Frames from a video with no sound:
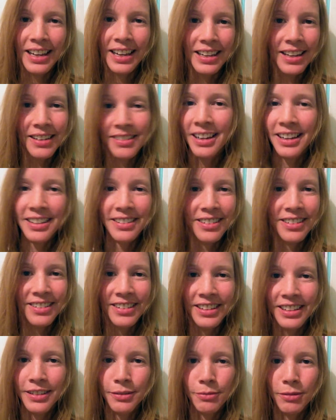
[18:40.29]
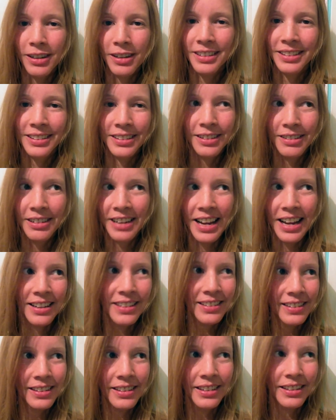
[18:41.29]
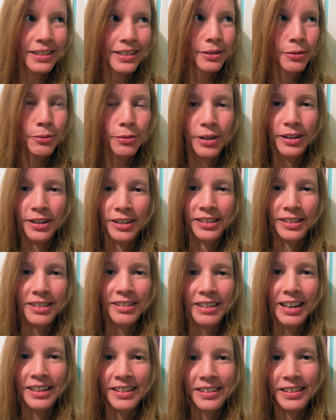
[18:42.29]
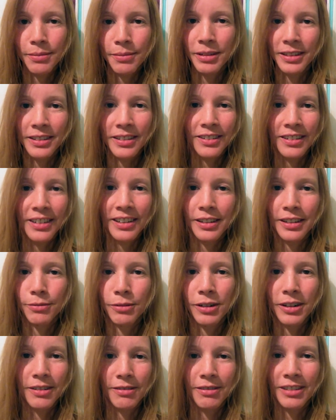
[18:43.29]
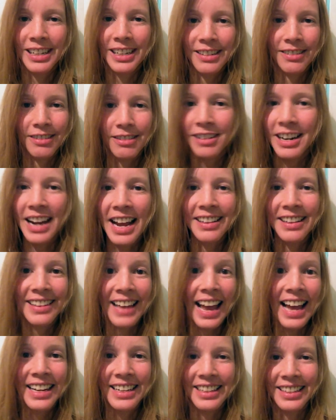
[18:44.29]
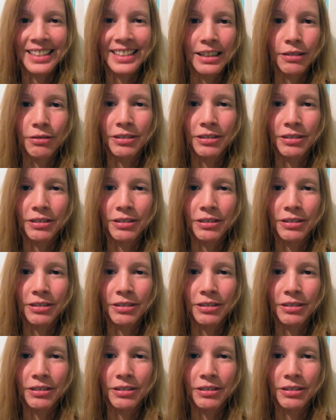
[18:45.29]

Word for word: And energy is what creates the world, creates the material world, creates anything.